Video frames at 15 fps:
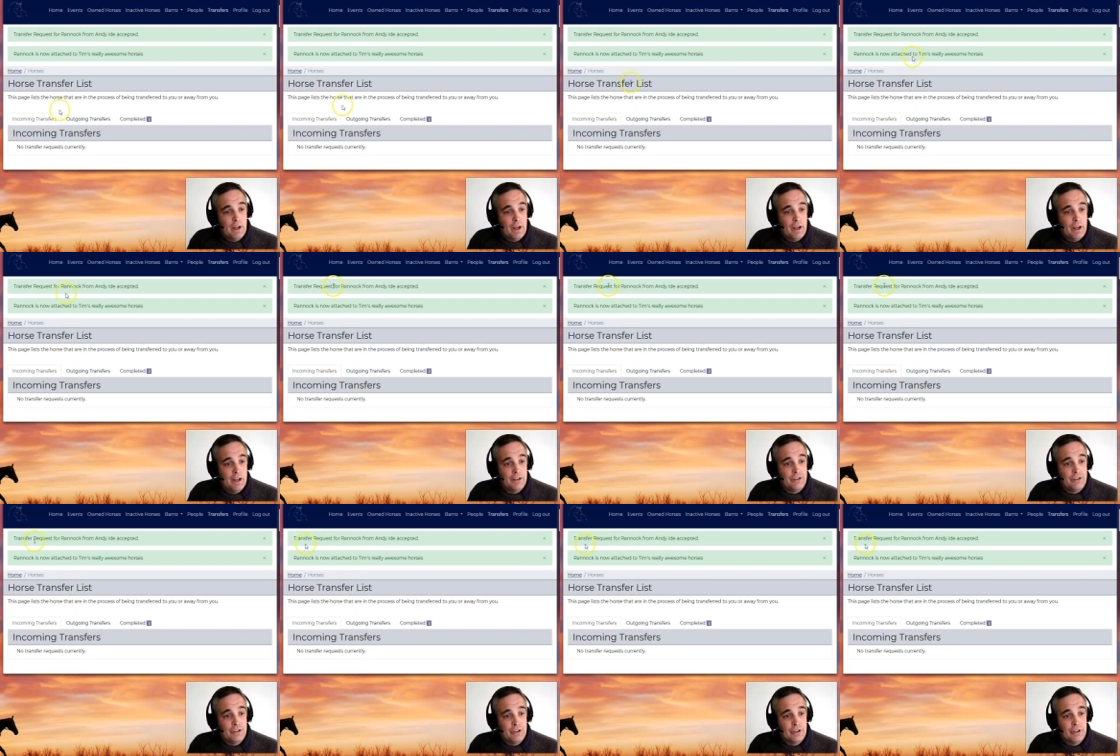
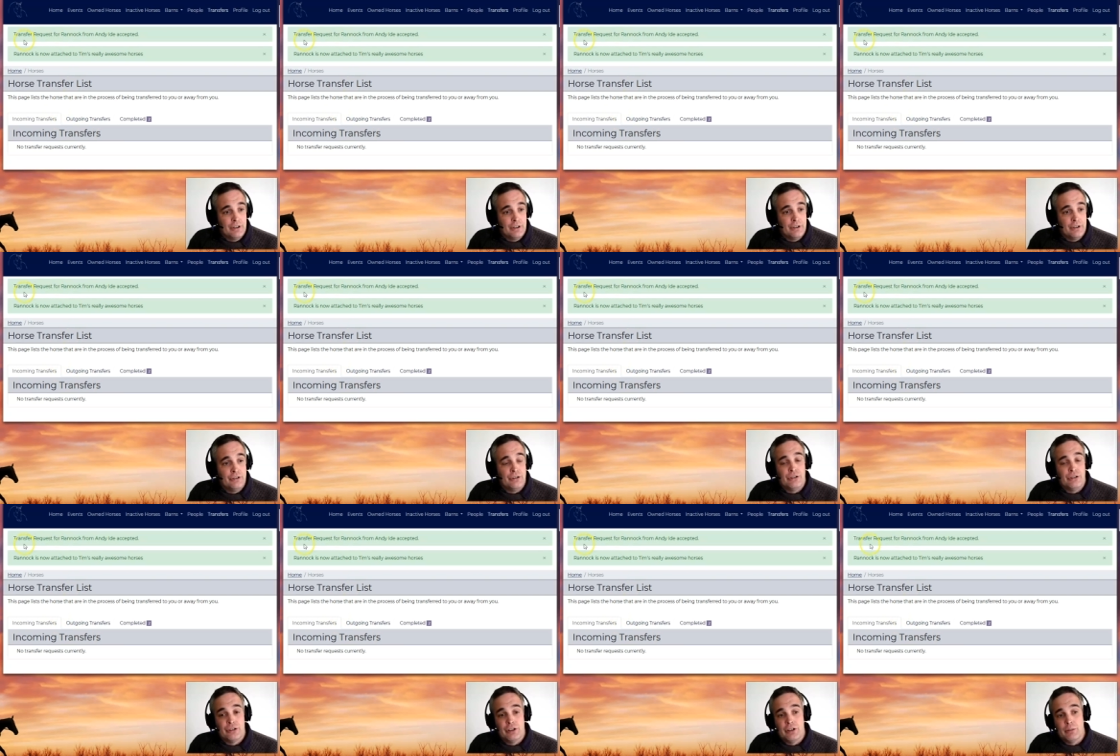And as you can
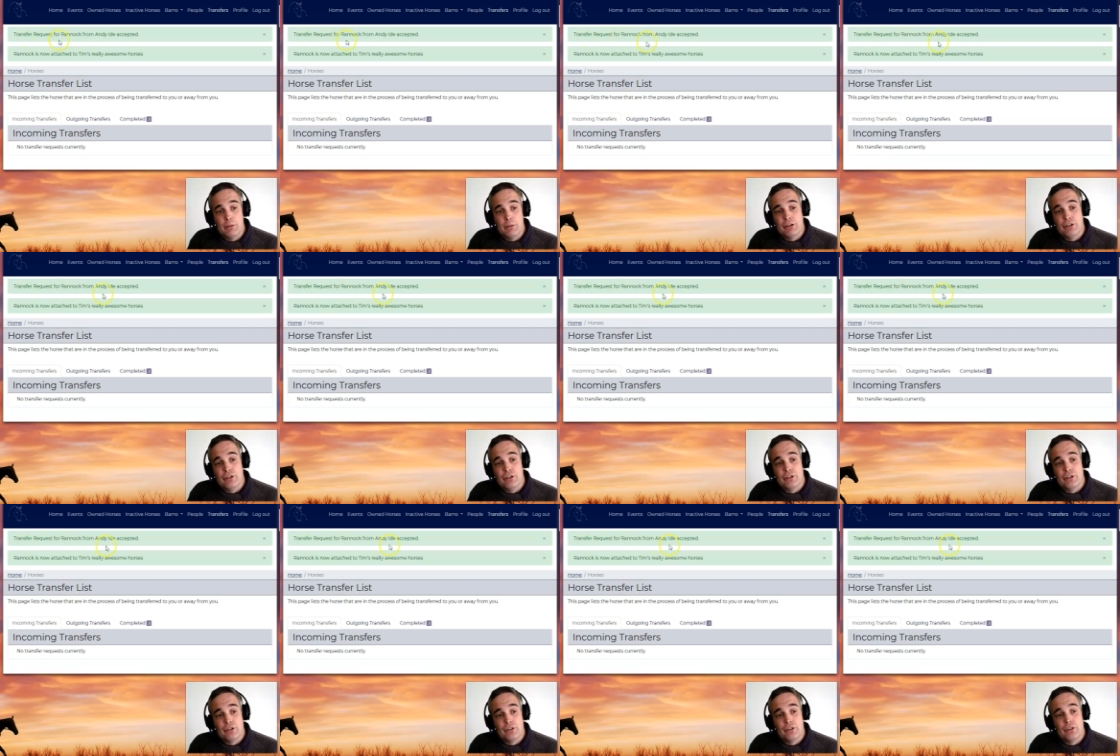see, the message
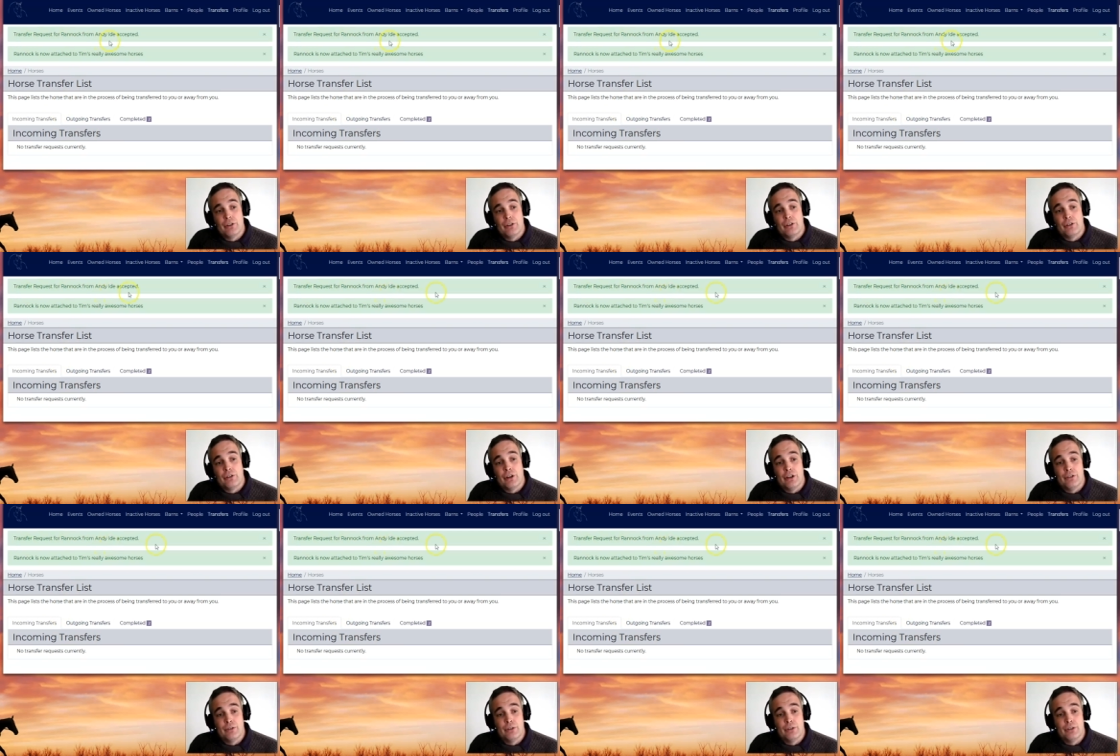is
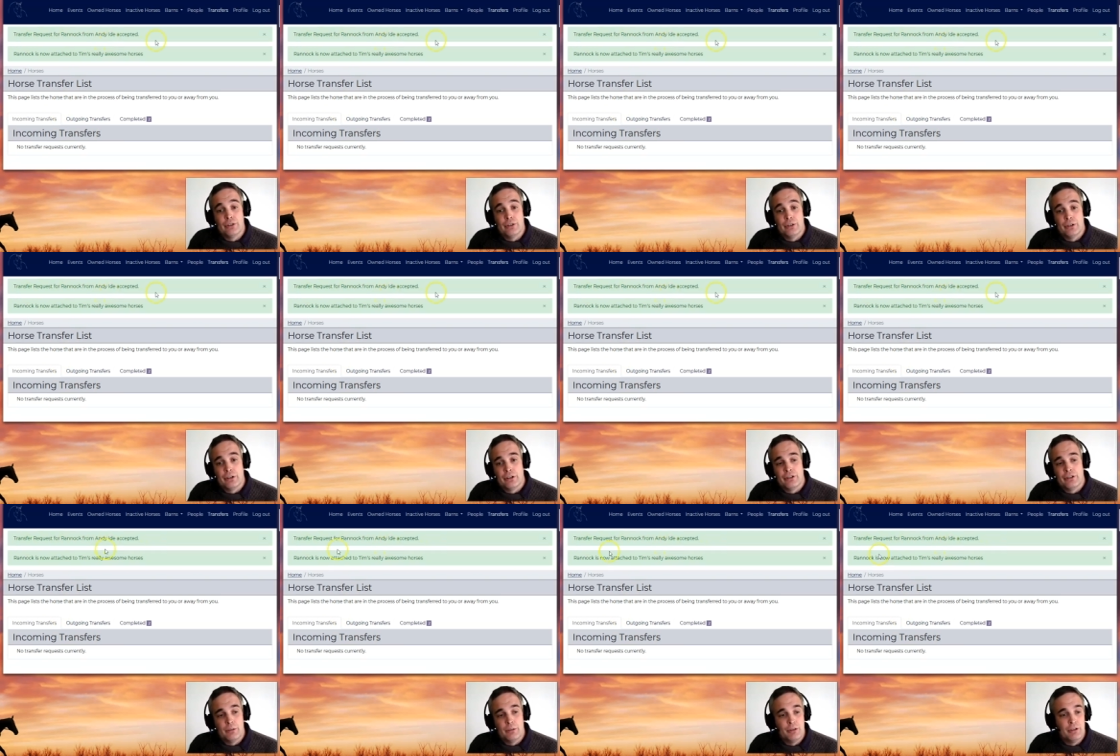transfer is
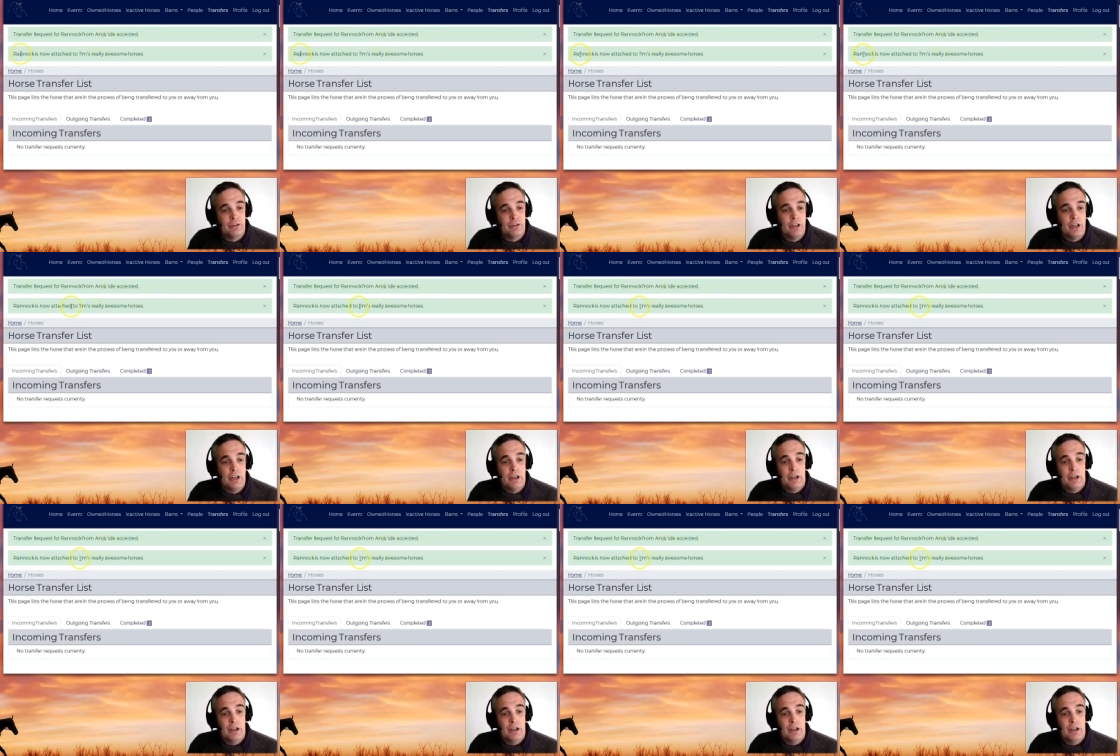accepted.